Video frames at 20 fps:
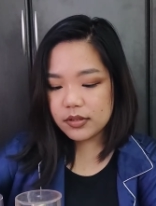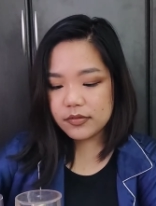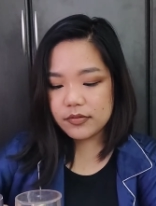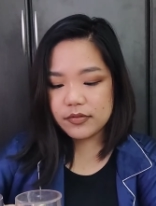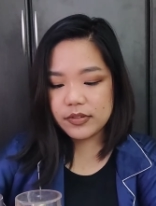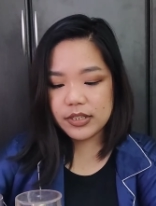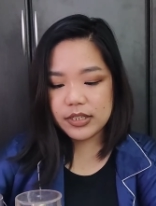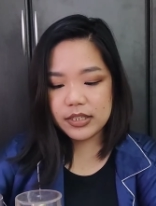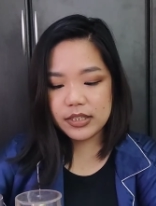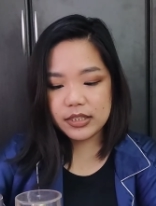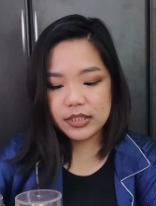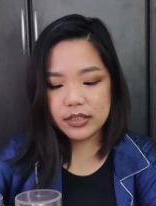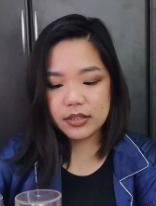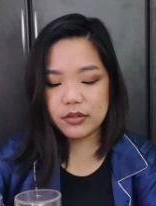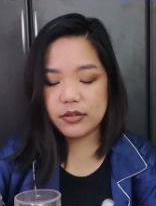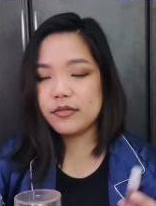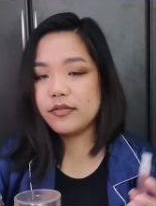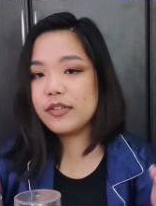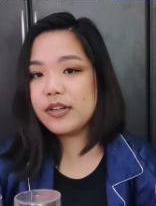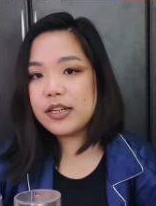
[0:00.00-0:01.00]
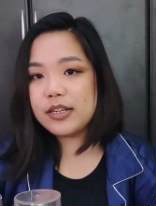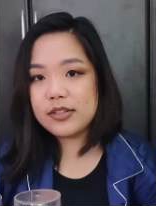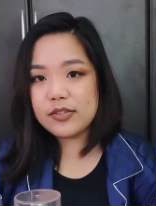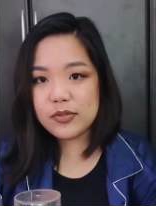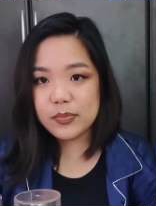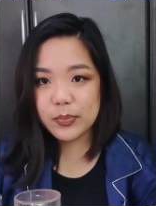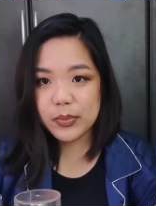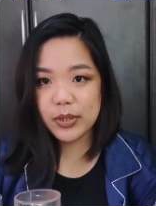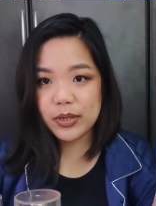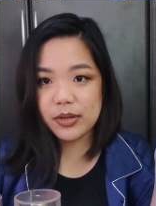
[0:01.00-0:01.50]
Vanilla Confetti
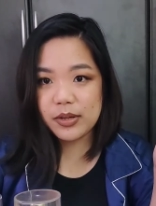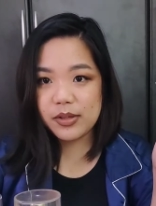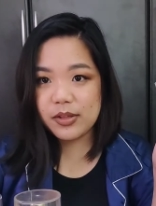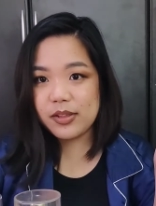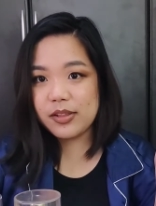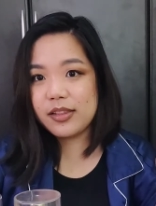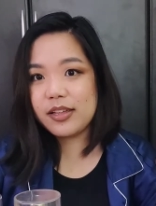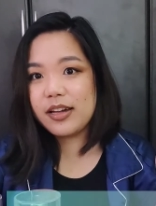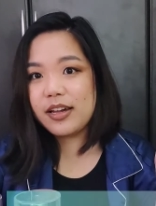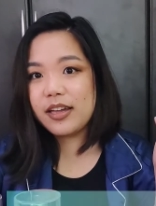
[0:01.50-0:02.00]
Sparkle.